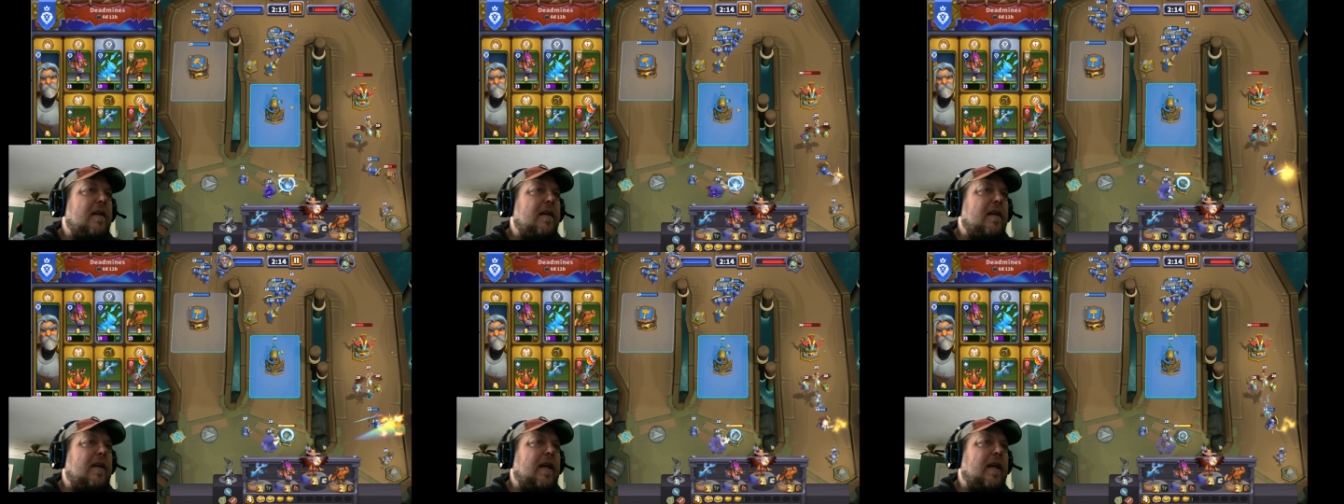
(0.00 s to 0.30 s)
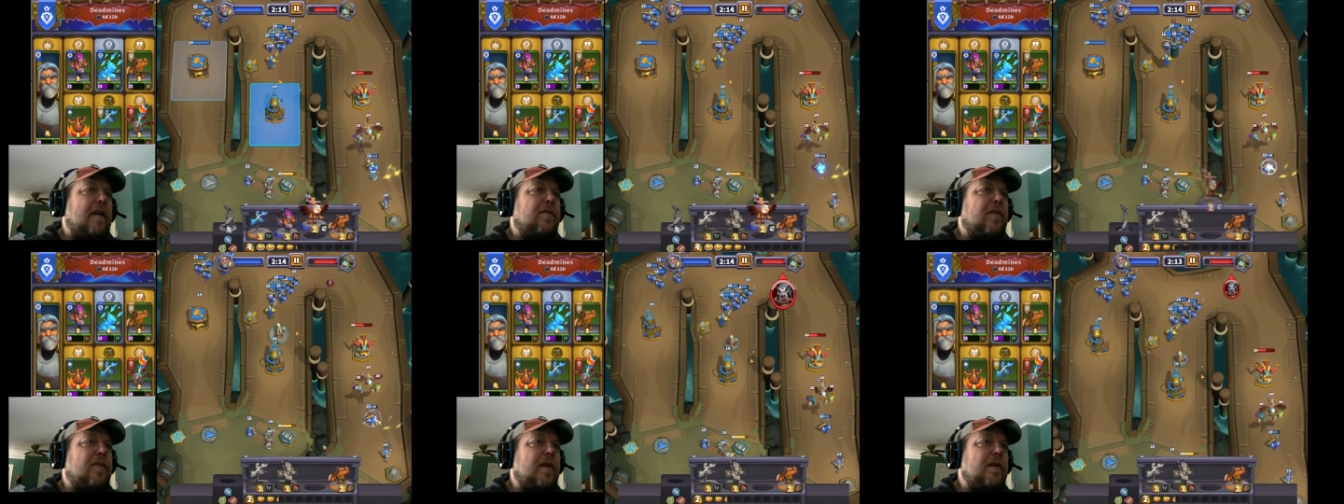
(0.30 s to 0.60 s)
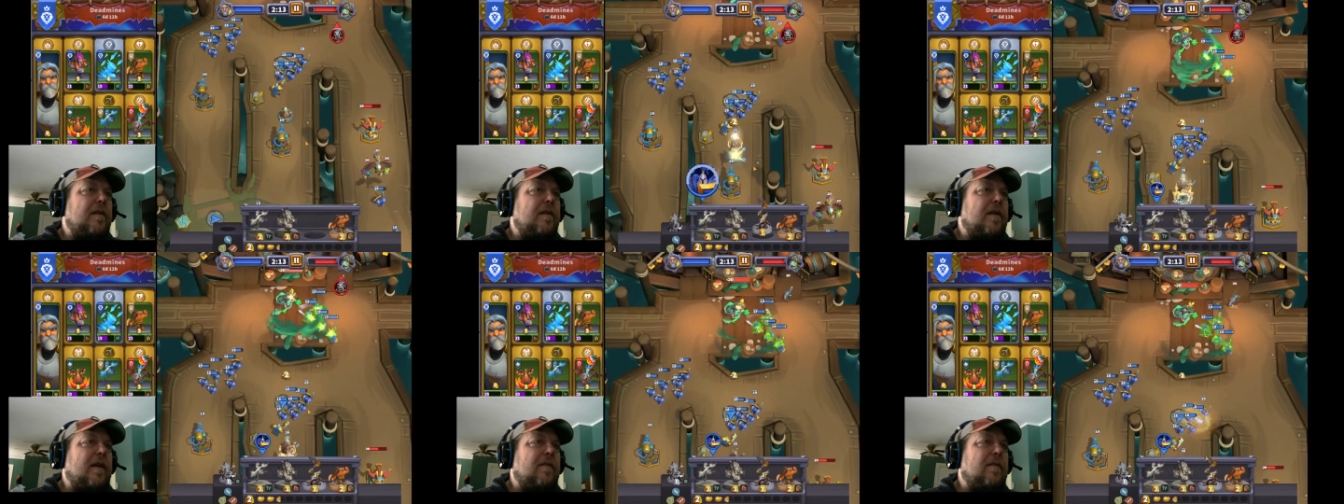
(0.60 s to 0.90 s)

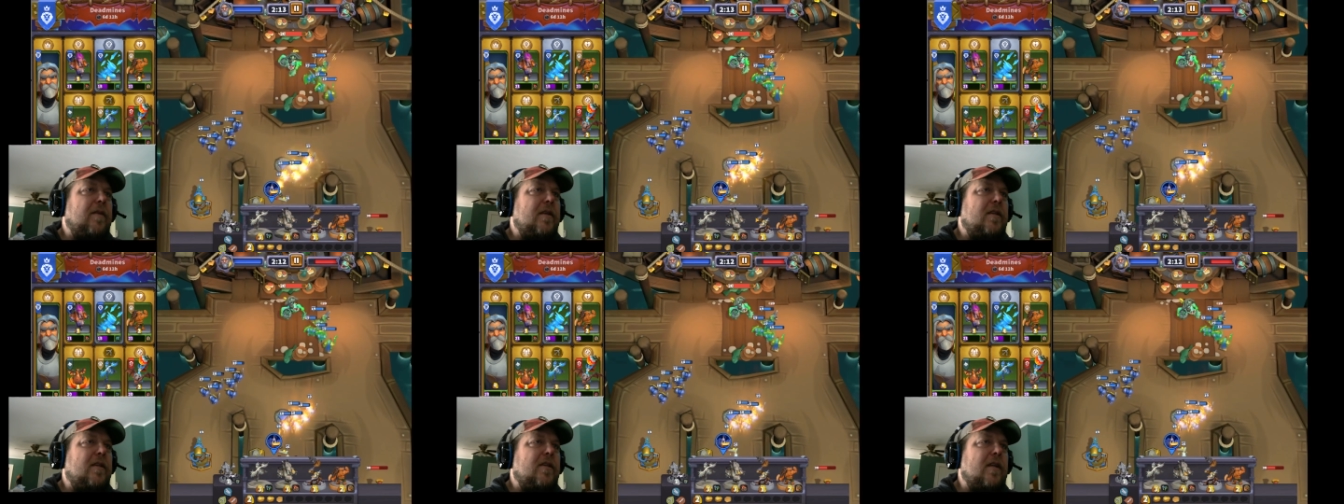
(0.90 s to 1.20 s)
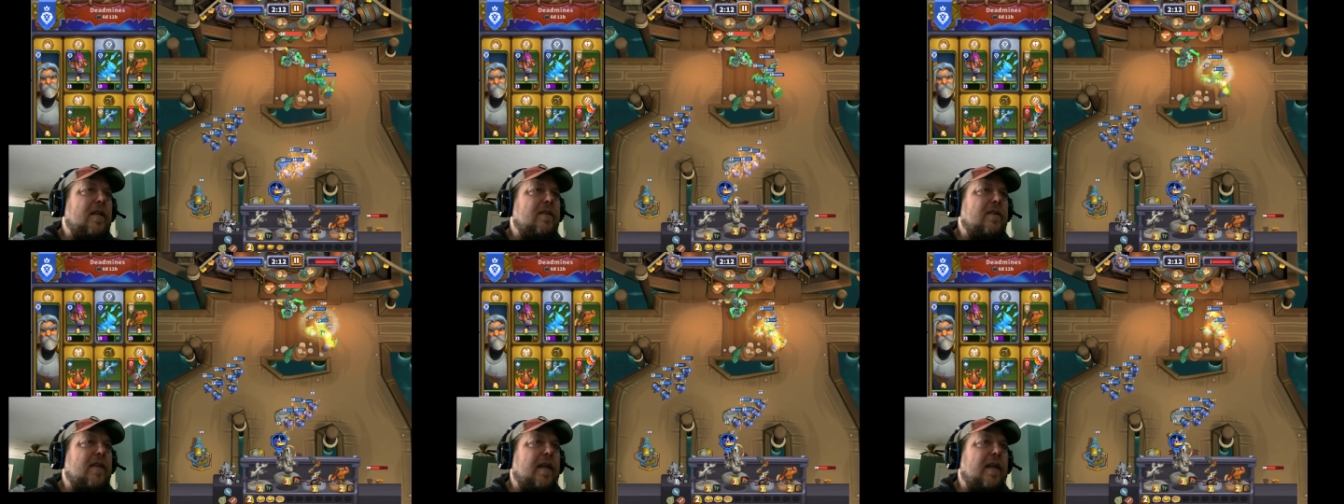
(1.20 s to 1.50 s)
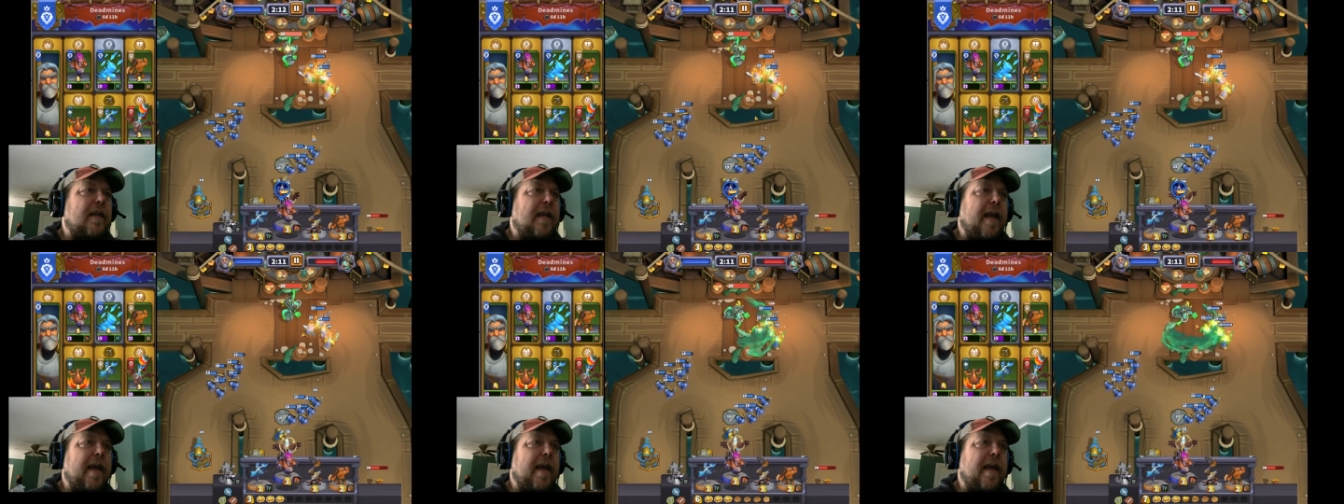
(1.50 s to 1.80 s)
every chance I
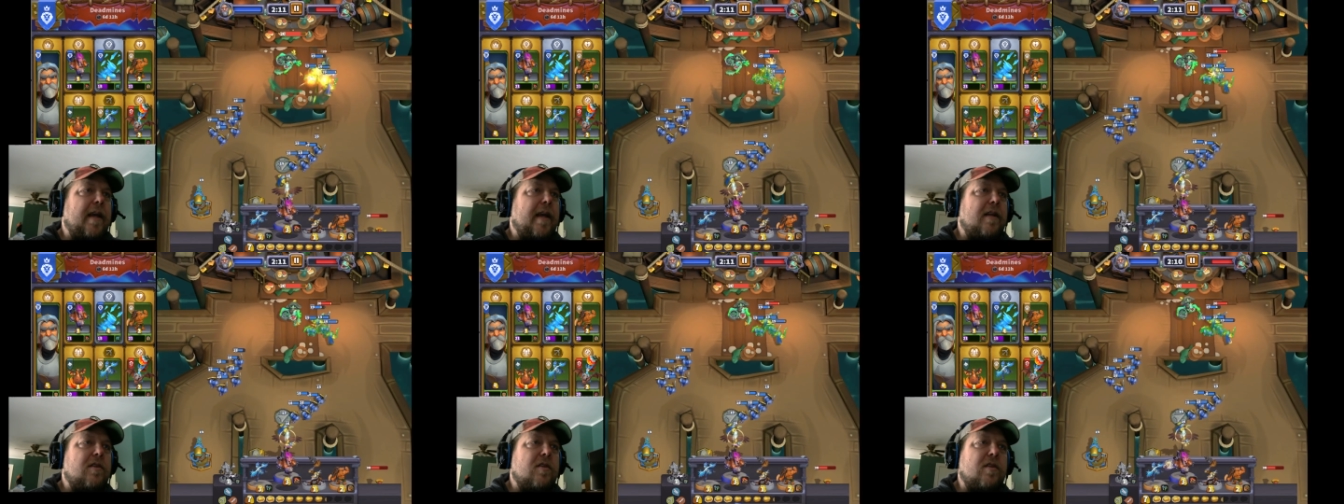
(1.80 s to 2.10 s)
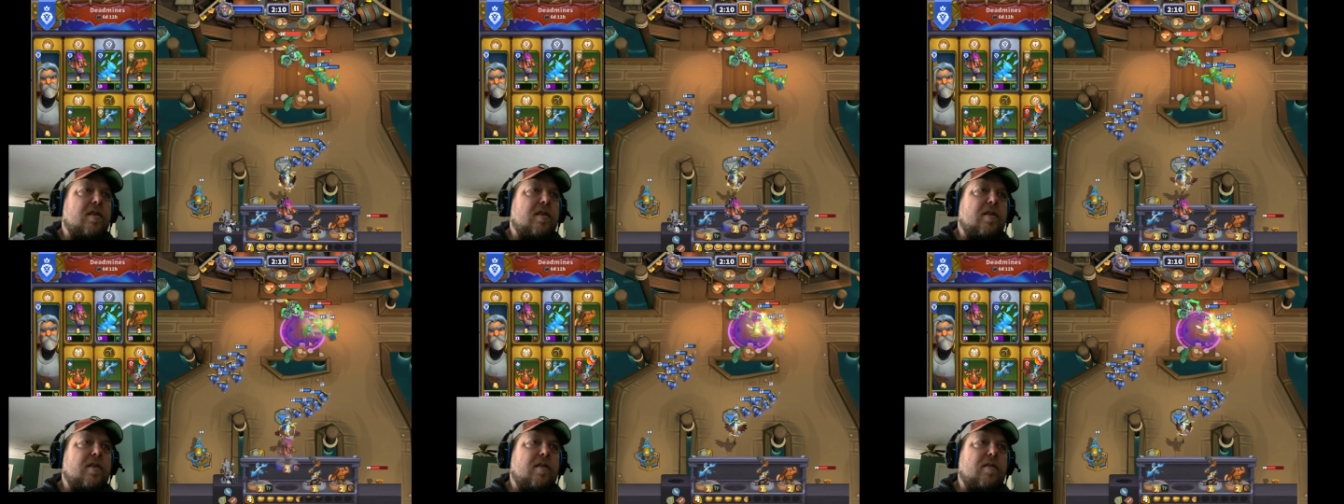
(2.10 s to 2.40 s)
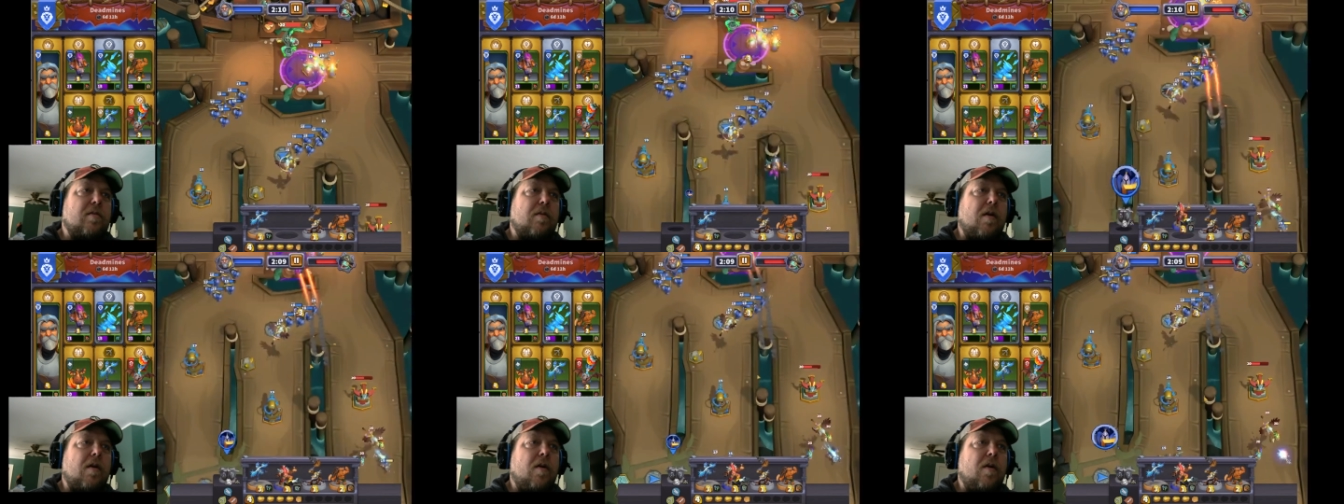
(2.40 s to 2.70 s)
can, just
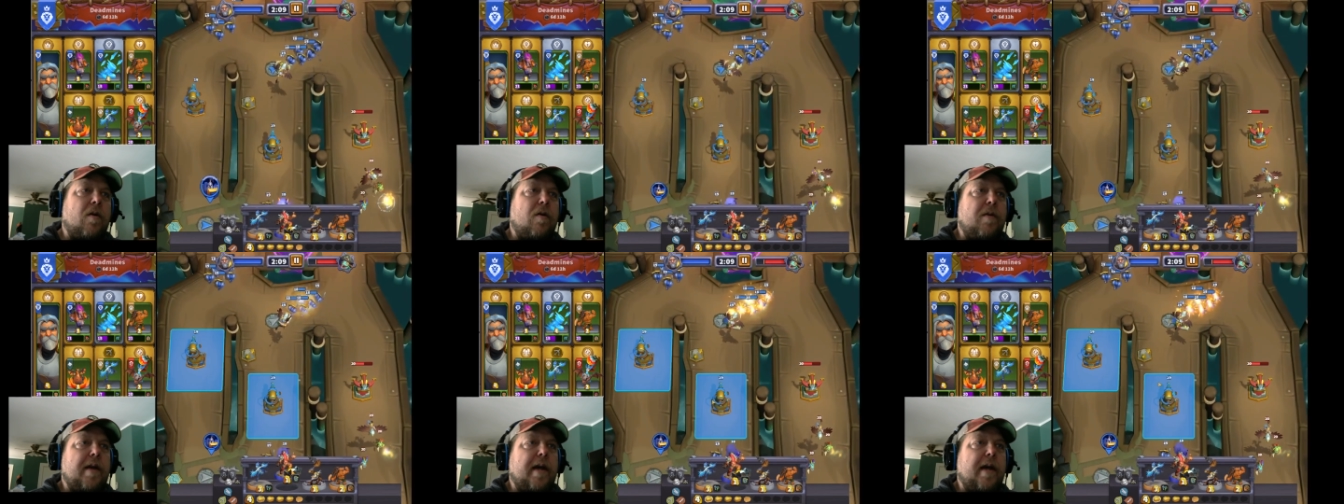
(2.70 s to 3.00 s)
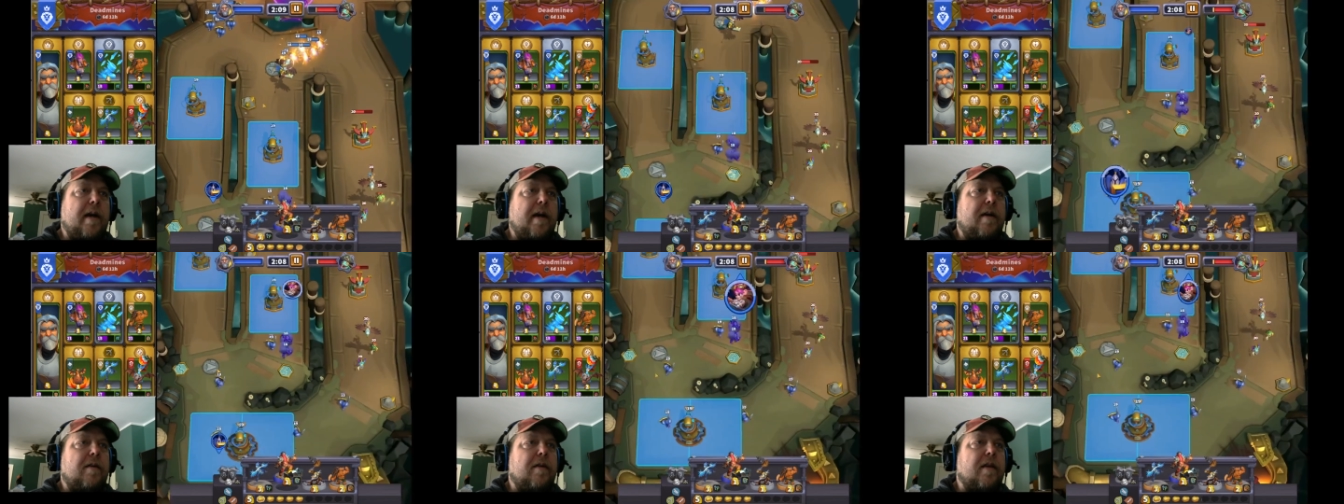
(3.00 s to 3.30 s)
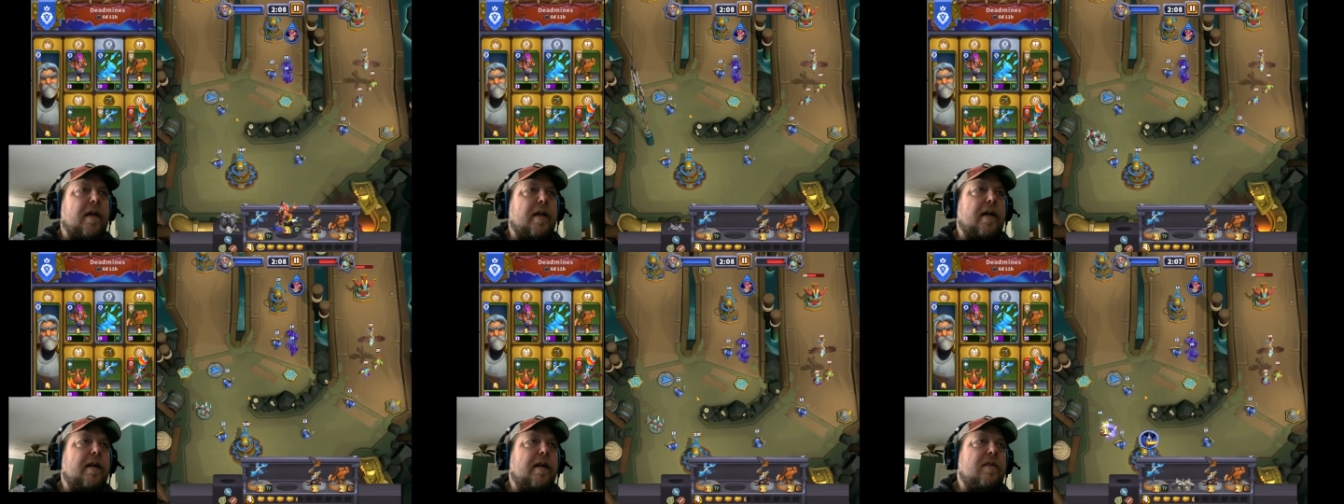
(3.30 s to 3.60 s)
throw down
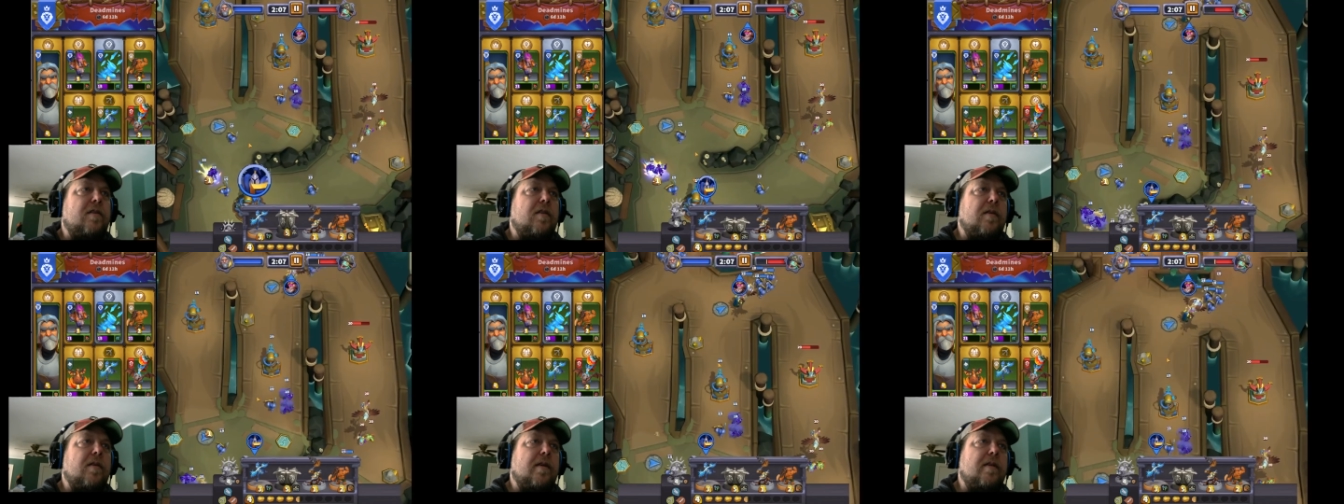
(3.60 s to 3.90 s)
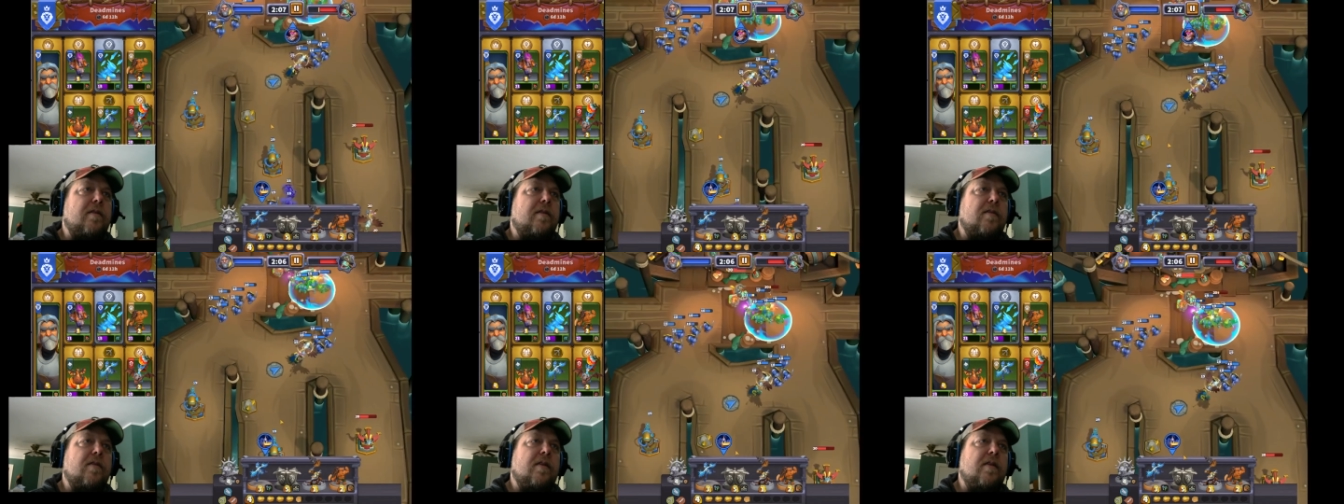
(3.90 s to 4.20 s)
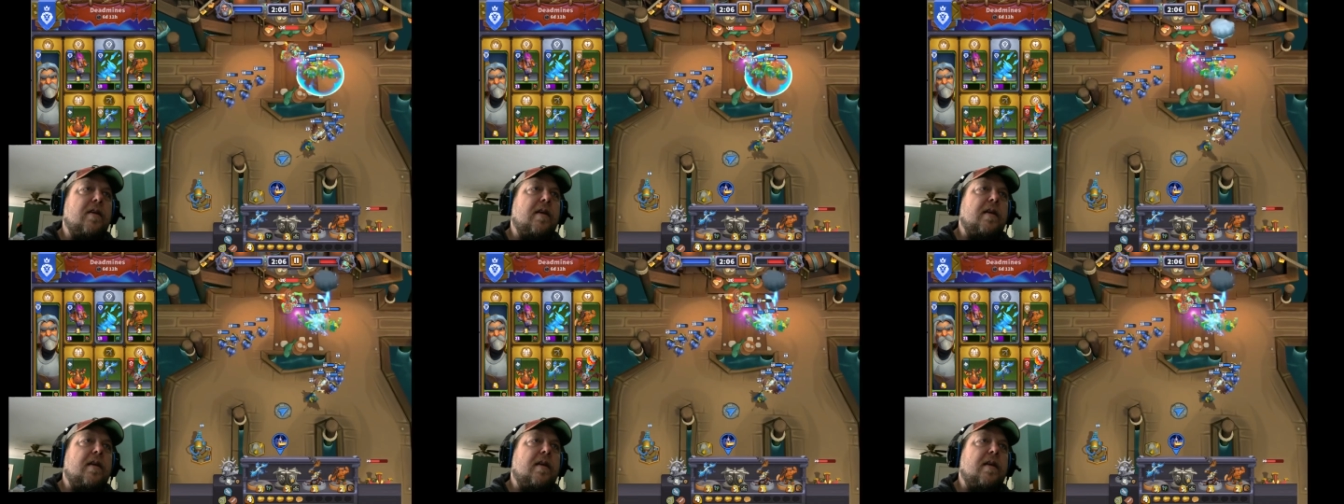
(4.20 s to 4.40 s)
Alliance units.